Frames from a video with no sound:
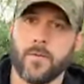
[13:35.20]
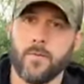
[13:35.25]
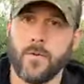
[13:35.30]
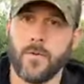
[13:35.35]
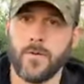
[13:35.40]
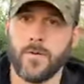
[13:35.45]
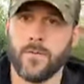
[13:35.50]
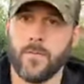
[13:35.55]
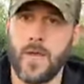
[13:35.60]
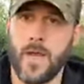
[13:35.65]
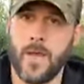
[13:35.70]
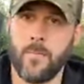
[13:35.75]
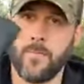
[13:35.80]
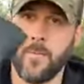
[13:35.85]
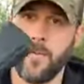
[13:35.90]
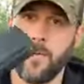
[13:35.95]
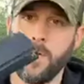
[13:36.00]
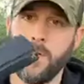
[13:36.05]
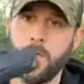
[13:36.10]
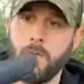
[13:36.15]
your is your
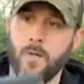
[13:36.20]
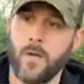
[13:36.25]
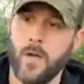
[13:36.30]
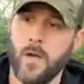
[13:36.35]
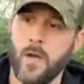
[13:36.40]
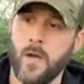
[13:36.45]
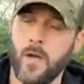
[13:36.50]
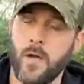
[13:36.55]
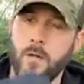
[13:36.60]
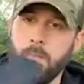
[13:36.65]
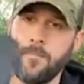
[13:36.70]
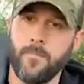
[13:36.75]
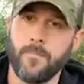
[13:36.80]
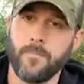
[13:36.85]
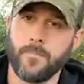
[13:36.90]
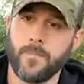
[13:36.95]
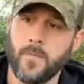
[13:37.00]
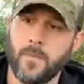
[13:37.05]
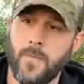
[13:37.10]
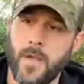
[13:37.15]
Magpul. Um,
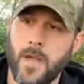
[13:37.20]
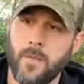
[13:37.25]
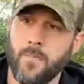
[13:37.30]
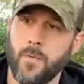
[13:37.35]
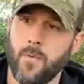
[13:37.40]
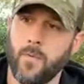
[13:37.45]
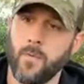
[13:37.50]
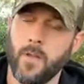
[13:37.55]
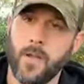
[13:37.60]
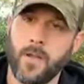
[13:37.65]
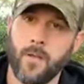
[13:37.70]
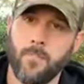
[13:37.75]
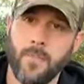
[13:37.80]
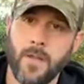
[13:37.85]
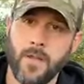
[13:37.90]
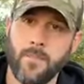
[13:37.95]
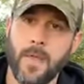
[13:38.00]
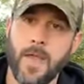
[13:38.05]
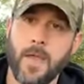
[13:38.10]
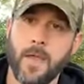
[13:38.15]
your Magpul like a
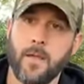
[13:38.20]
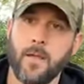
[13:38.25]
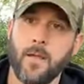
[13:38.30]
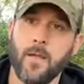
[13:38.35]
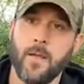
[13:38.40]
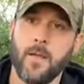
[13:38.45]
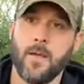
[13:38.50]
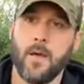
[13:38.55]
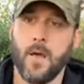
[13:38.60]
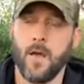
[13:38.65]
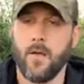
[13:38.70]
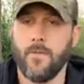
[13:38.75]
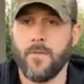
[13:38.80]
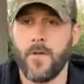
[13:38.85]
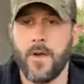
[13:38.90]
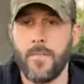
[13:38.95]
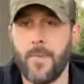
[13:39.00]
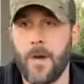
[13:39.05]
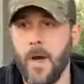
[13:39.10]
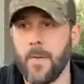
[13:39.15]
PMag, uh,
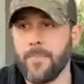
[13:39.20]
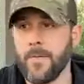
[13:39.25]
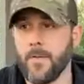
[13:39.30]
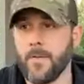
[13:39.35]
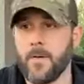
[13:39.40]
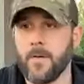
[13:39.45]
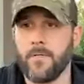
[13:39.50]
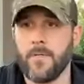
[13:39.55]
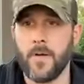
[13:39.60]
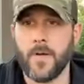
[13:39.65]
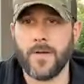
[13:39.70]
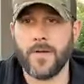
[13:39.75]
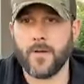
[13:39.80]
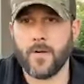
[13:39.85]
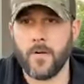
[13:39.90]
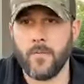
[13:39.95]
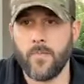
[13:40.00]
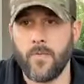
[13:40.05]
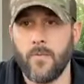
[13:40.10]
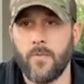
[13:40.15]
very popular, very
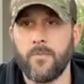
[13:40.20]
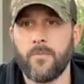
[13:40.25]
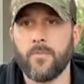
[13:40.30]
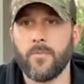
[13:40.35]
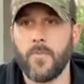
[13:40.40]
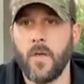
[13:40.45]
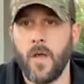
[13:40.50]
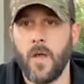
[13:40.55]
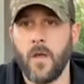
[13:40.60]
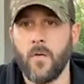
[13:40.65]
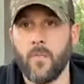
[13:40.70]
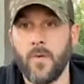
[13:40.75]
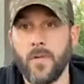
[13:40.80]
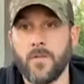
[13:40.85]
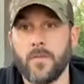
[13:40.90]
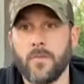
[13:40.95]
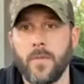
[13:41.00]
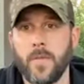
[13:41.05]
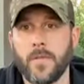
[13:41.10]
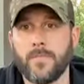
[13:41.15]
durable, uh,
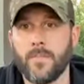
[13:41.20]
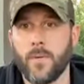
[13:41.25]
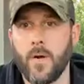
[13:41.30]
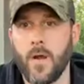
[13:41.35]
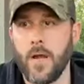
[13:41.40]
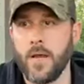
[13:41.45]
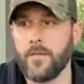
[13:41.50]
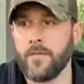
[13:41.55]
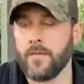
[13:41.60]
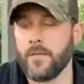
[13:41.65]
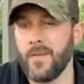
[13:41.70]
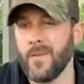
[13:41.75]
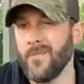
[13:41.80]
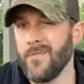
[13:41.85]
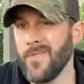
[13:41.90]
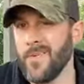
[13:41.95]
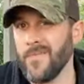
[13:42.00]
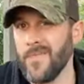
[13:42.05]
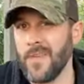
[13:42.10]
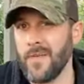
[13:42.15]
reasonably priced. You know,
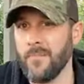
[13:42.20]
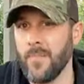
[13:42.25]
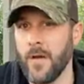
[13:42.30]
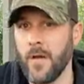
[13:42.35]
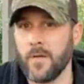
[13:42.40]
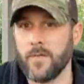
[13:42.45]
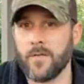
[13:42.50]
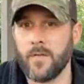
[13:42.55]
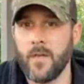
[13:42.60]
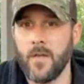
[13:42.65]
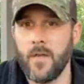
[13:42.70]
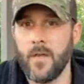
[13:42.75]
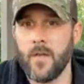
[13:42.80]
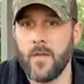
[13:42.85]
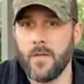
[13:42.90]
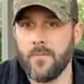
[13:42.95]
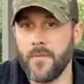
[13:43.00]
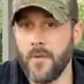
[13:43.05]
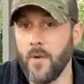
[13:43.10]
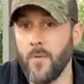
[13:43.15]
15 bucks.
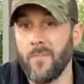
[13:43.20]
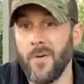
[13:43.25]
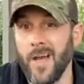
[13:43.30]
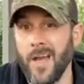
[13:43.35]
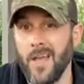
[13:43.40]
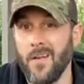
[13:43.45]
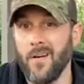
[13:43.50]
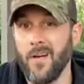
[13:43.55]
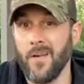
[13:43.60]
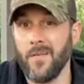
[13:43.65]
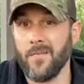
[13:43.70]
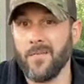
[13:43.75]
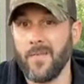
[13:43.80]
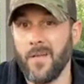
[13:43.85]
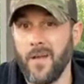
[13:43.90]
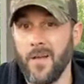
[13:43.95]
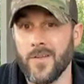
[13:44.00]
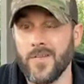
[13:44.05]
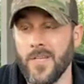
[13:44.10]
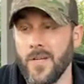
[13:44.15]
If you don't buy it on
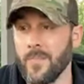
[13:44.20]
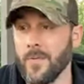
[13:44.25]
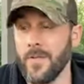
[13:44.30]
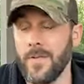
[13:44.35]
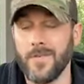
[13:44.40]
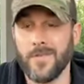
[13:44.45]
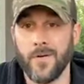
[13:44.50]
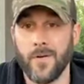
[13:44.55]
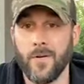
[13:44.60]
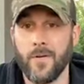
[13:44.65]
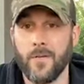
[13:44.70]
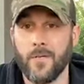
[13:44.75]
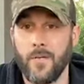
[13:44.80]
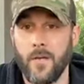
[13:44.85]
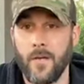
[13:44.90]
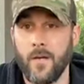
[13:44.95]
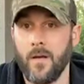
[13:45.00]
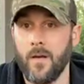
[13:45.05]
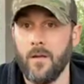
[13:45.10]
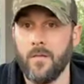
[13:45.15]
uh, cheaper than dirt,
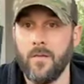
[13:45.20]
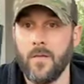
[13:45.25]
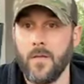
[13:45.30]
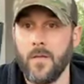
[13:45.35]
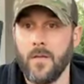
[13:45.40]
uh,